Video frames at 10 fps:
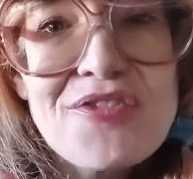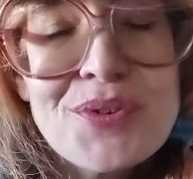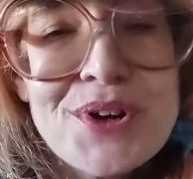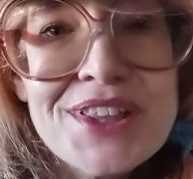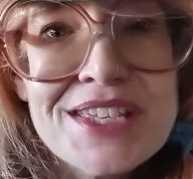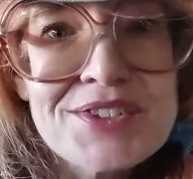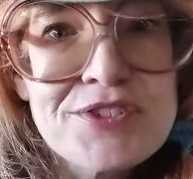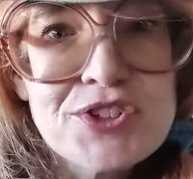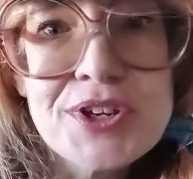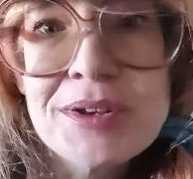everyone, thanks
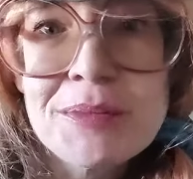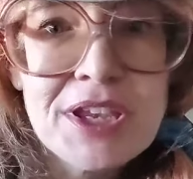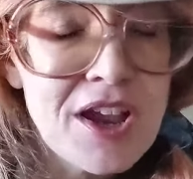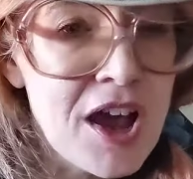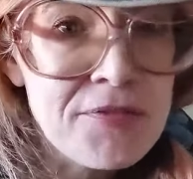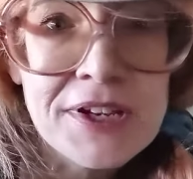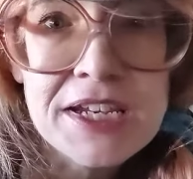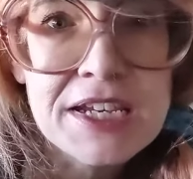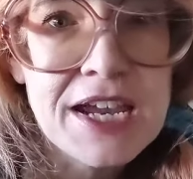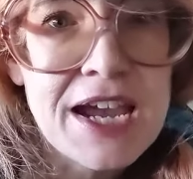for joining me. Often
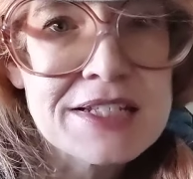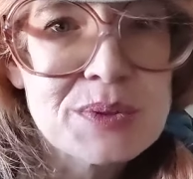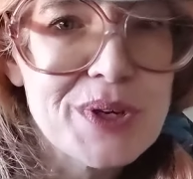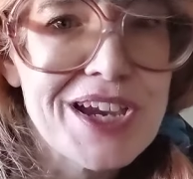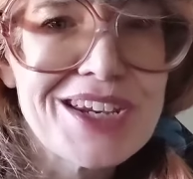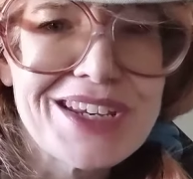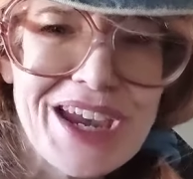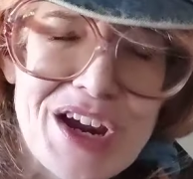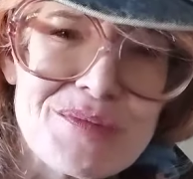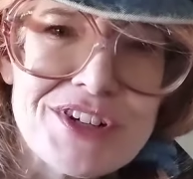I get asked what kind of
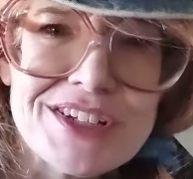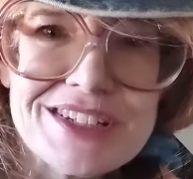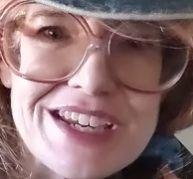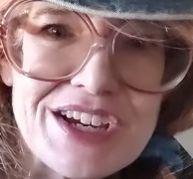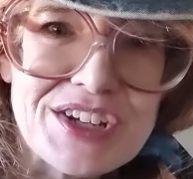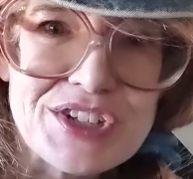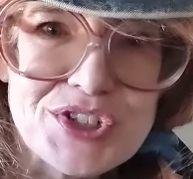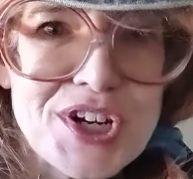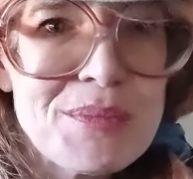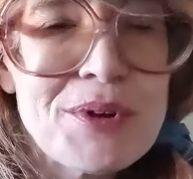camera to take on a
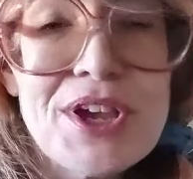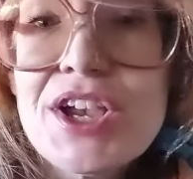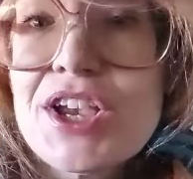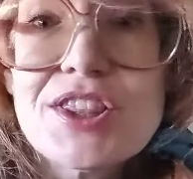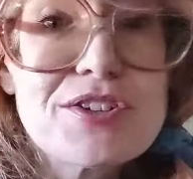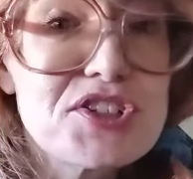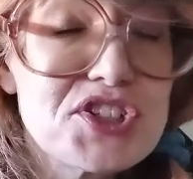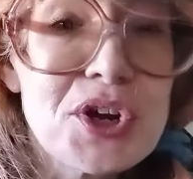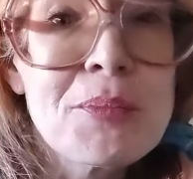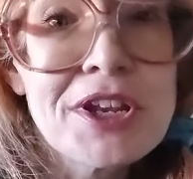trip. There's
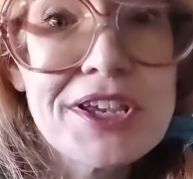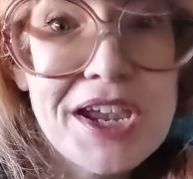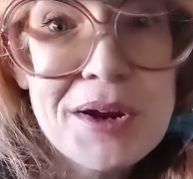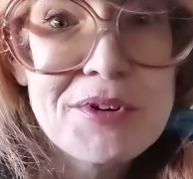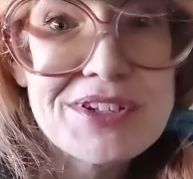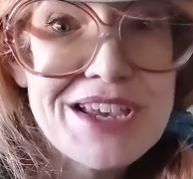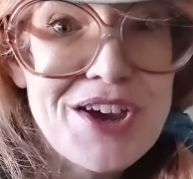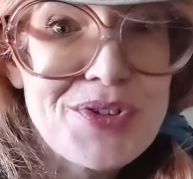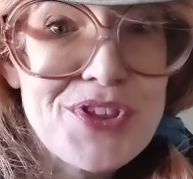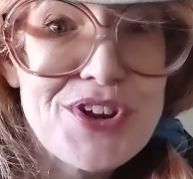so many cameras
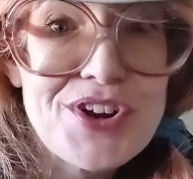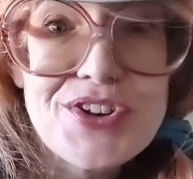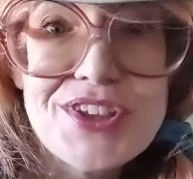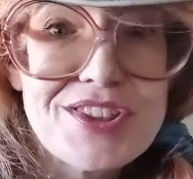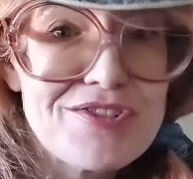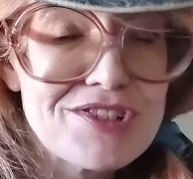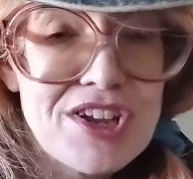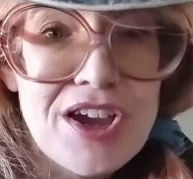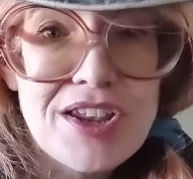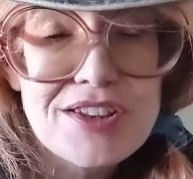out there that
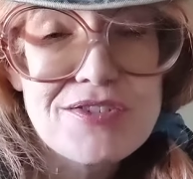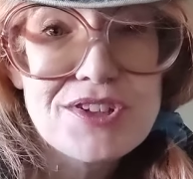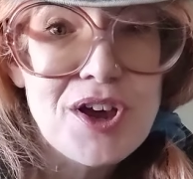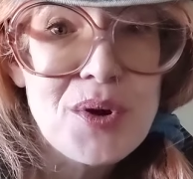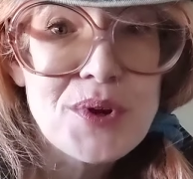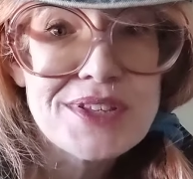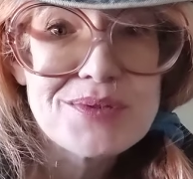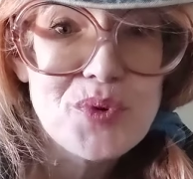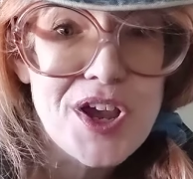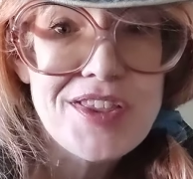there's always
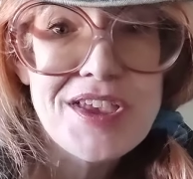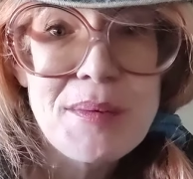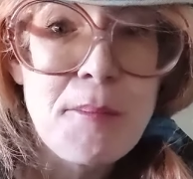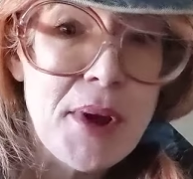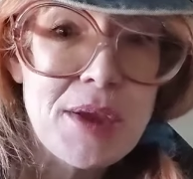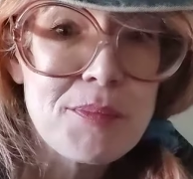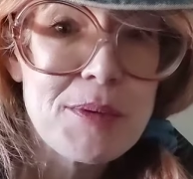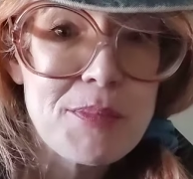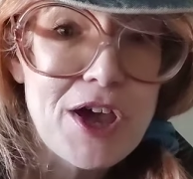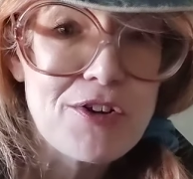one that might be
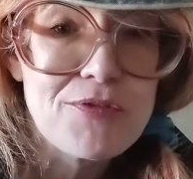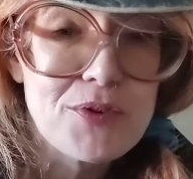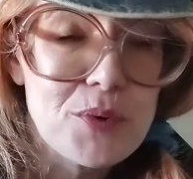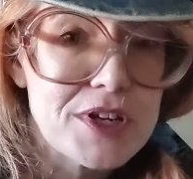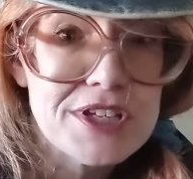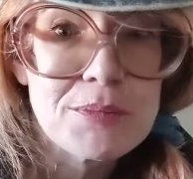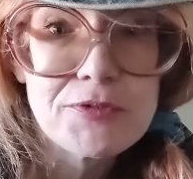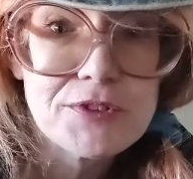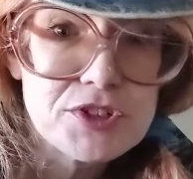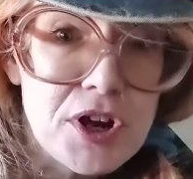better for what type
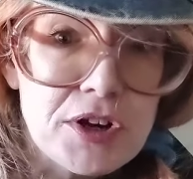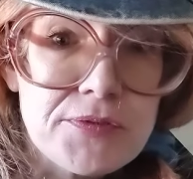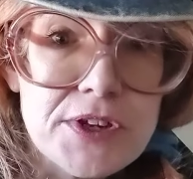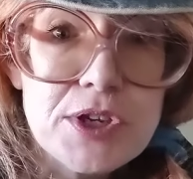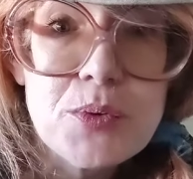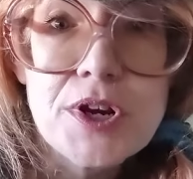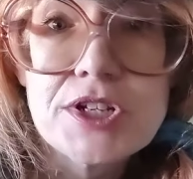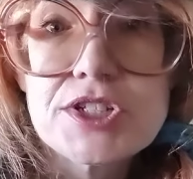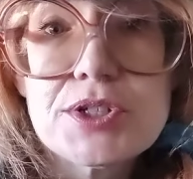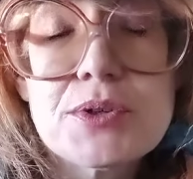of photography you
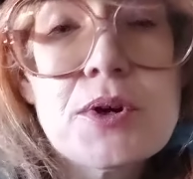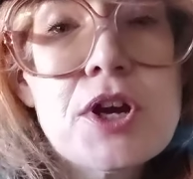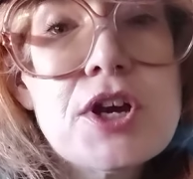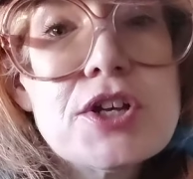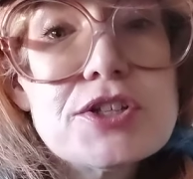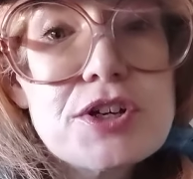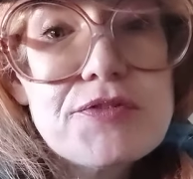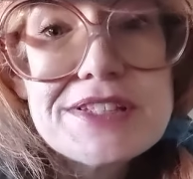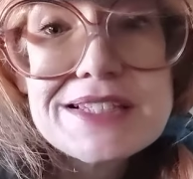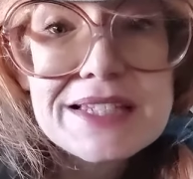want to do. So
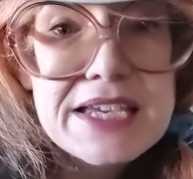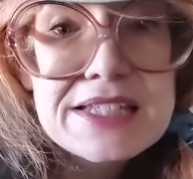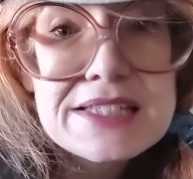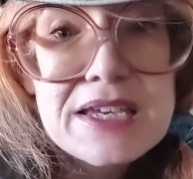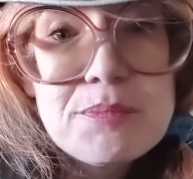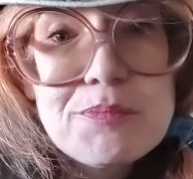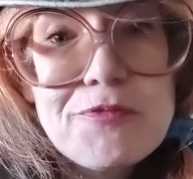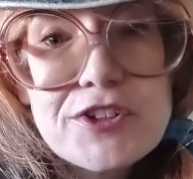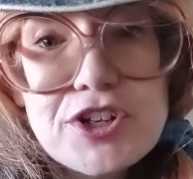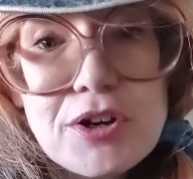if it's landscape
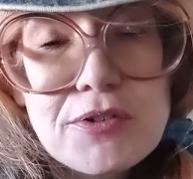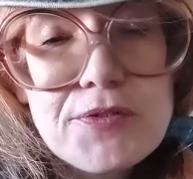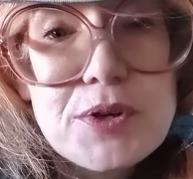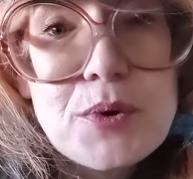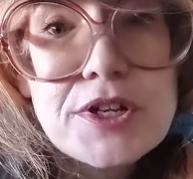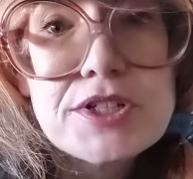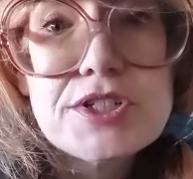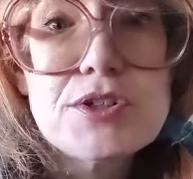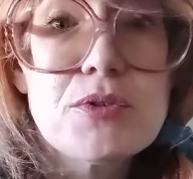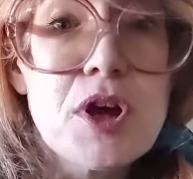photography you want to
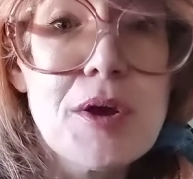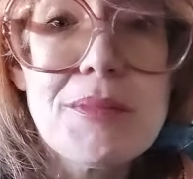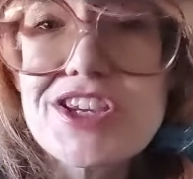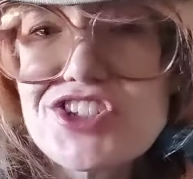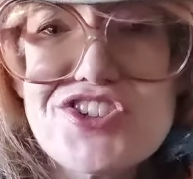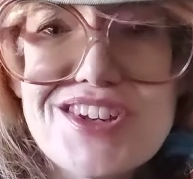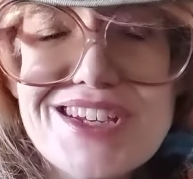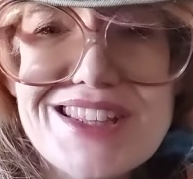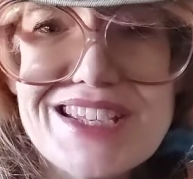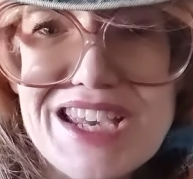do, make sure you
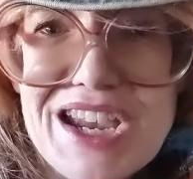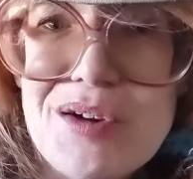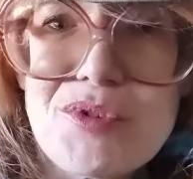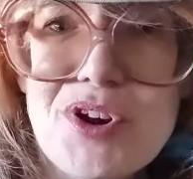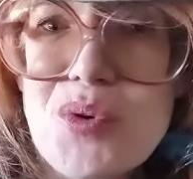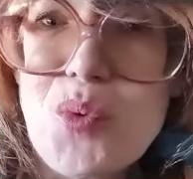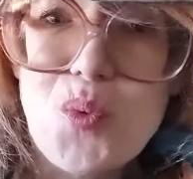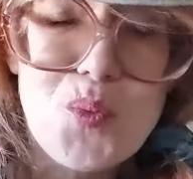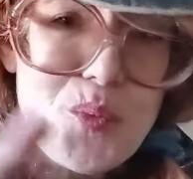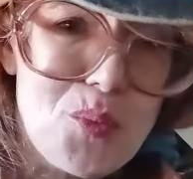get the camera
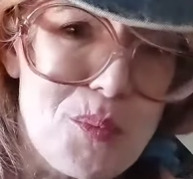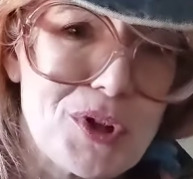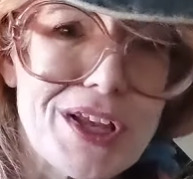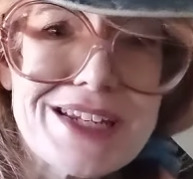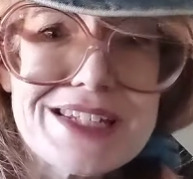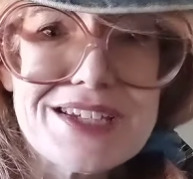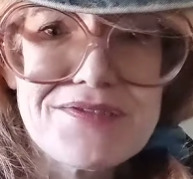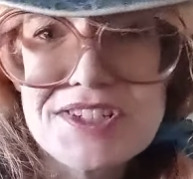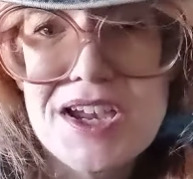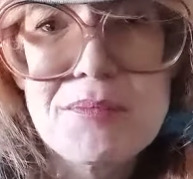plenty of
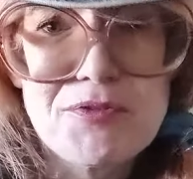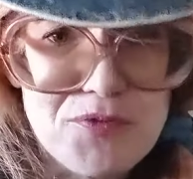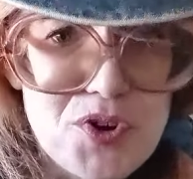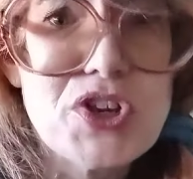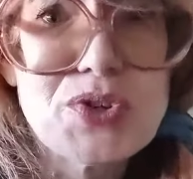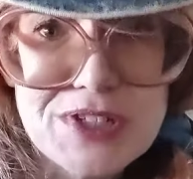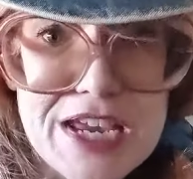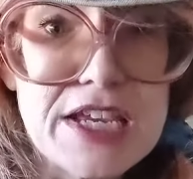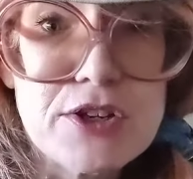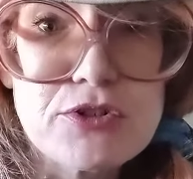time before you
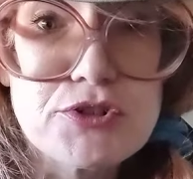take your